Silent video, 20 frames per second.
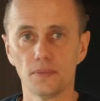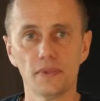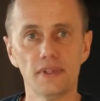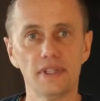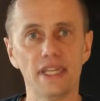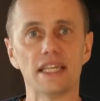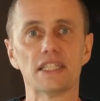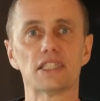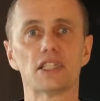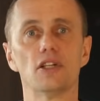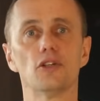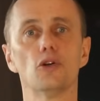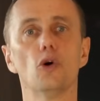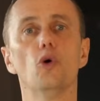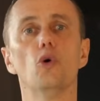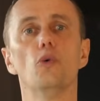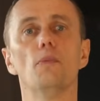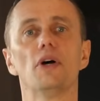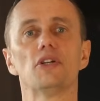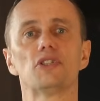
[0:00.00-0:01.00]
there's
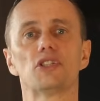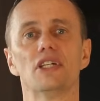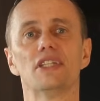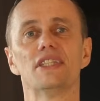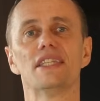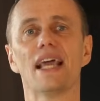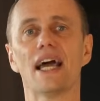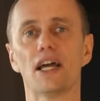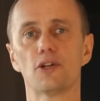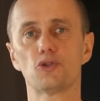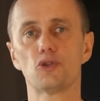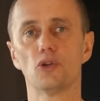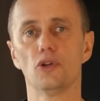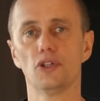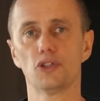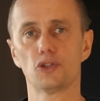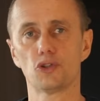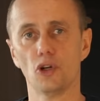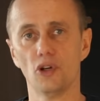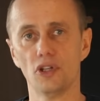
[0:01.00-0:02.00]
almost a natural
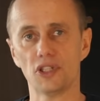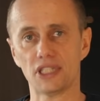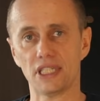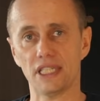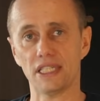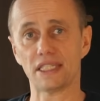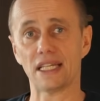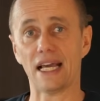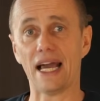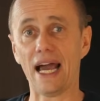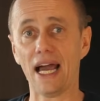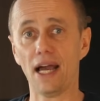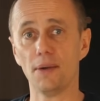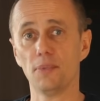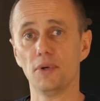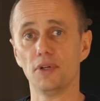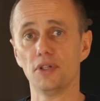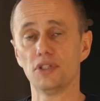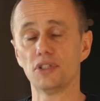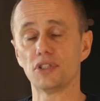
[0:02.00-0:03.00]
electrolysis that
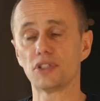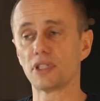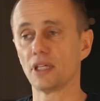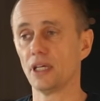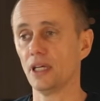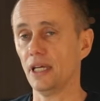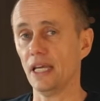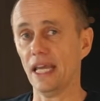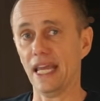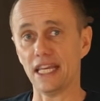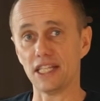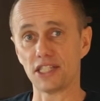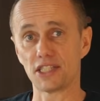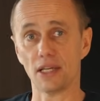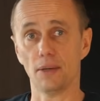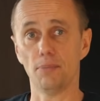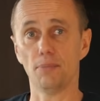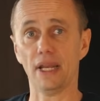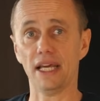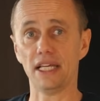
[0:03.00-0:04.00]
happens in
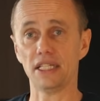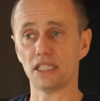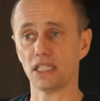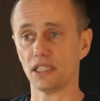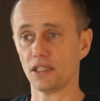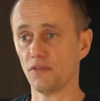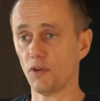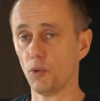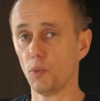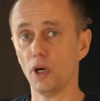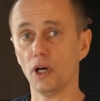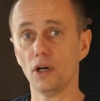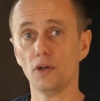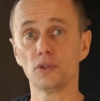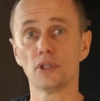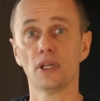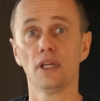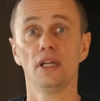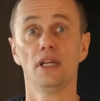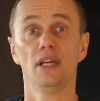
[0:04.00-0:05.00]
some places in the
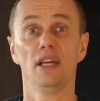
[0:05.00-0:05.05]
world,